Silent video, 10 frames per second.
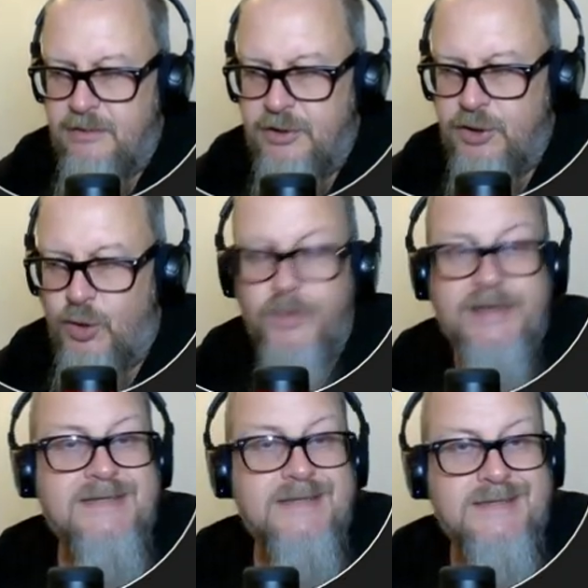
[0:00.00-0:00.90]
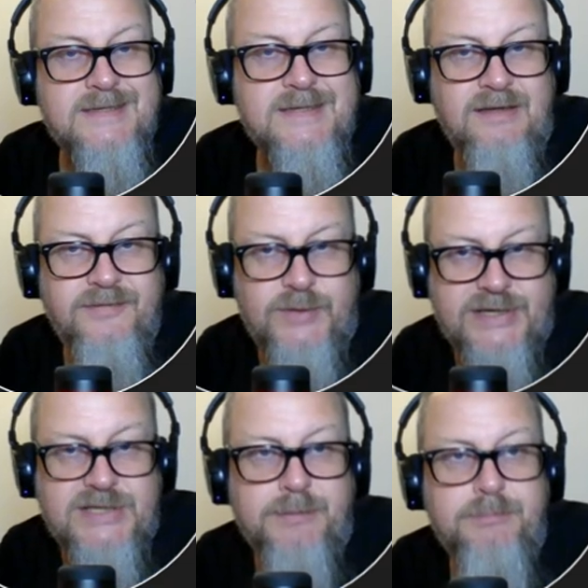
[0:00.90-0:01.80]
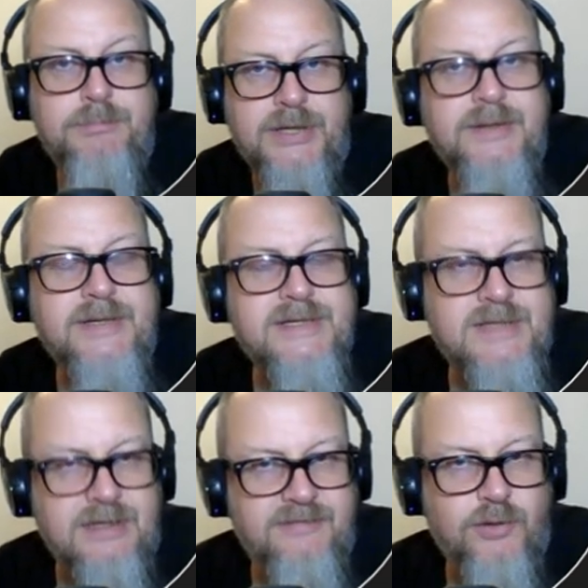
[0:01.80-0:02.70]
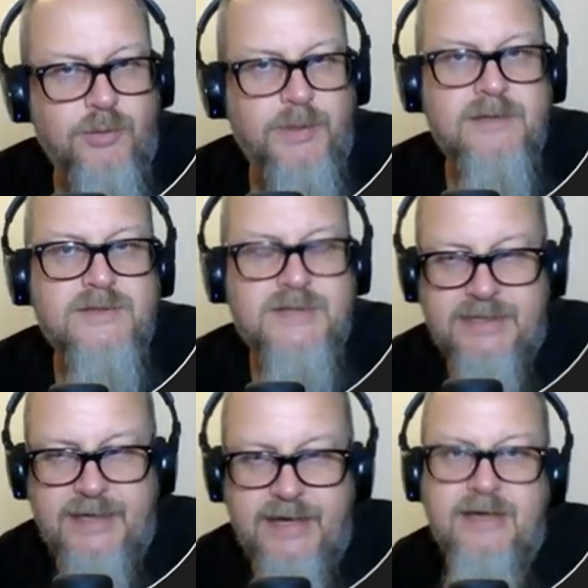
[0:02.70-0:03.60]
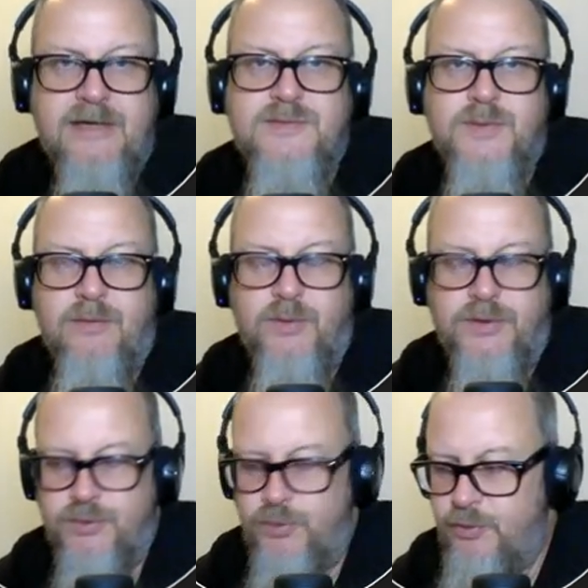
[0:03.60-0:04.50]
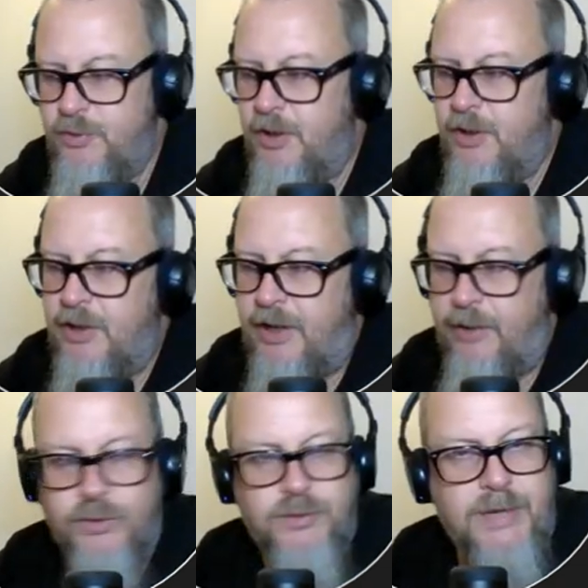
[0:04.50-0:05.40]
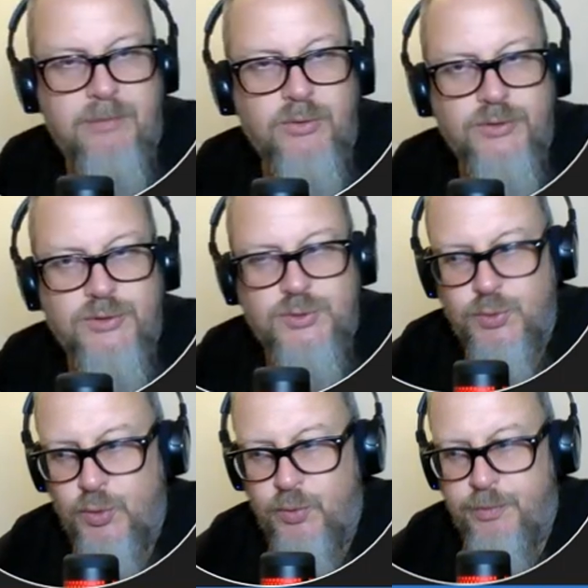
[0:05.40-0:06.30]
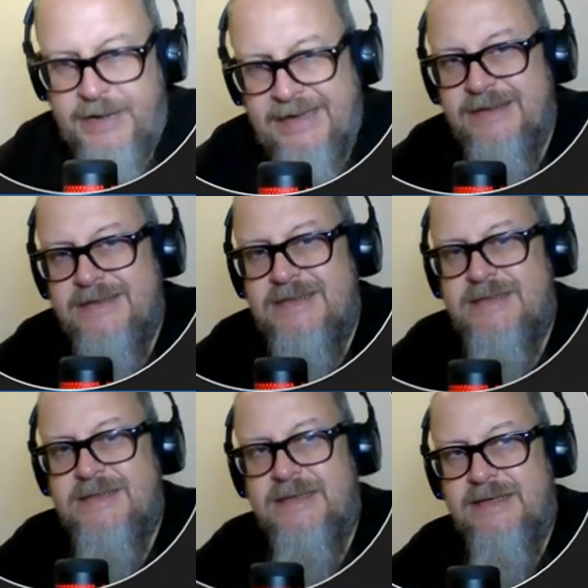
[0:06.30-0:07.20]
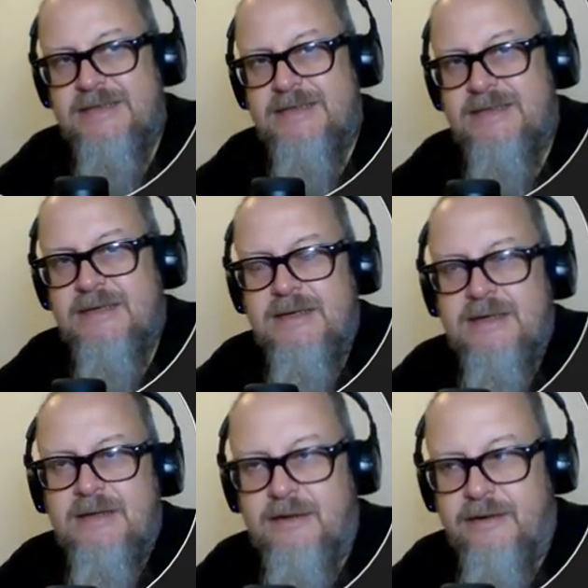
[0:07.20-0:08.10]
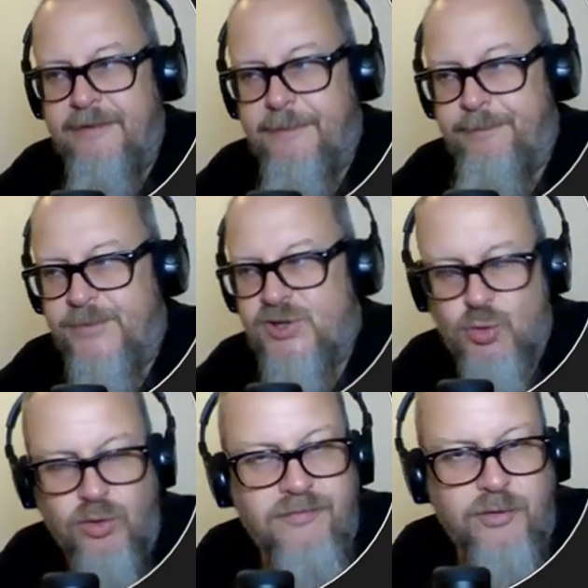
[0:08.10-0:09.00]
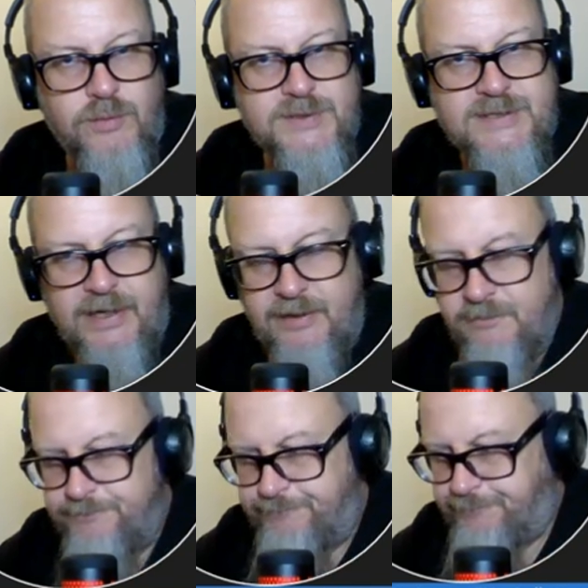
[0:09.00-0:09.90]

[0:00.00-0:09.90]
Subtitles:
Codex itself to actually build this skill for me. So I said, hey, here's what I want to do. I want to be able to practice this short form style